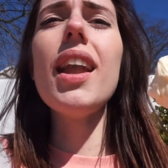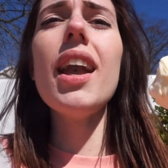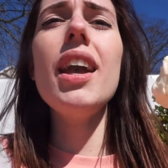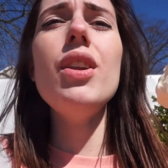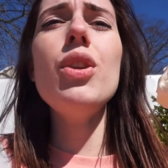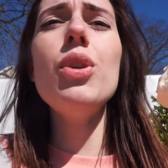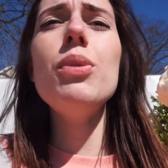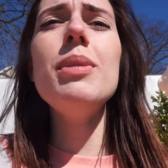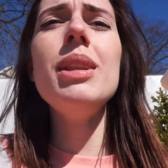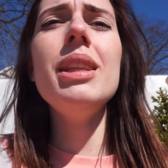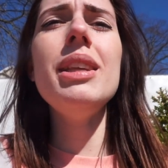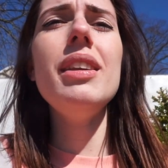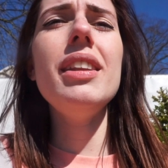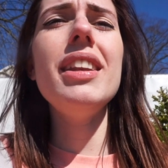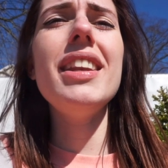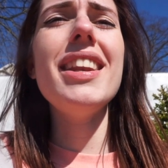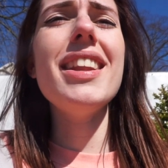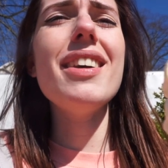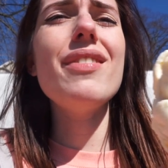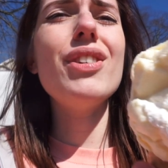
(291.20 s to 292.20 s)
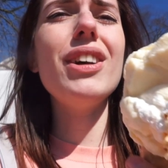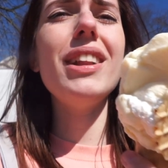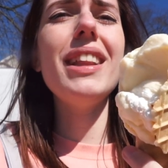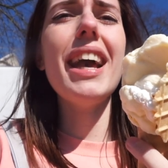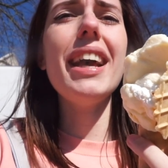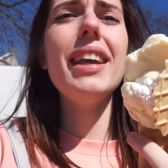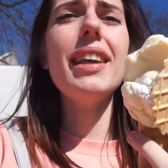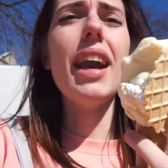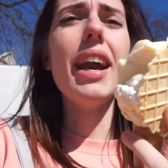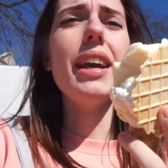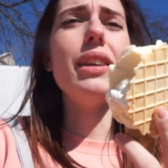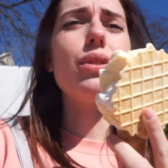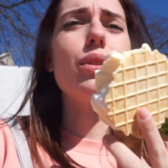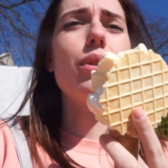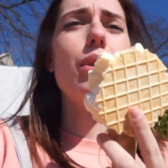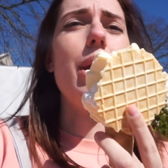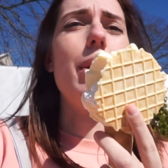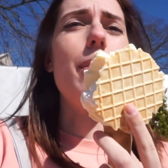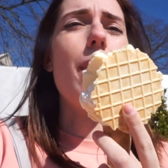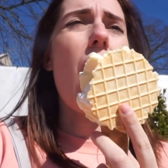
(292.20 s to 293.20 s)
I normally never like ice
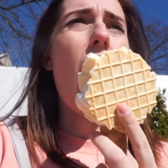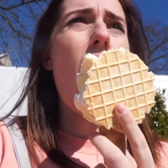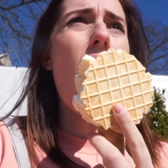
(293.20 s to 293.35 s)
cream.